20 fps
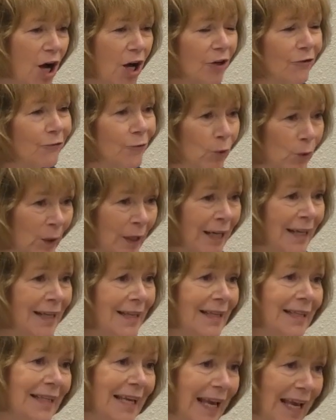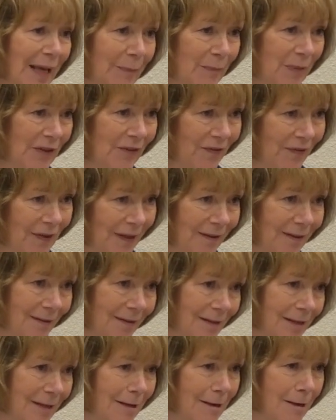a void that can't be
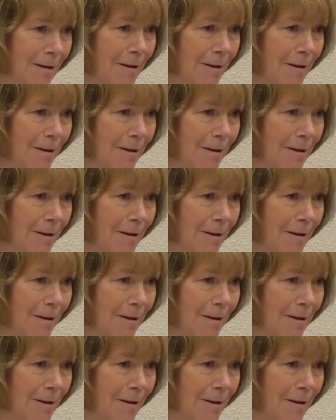filled,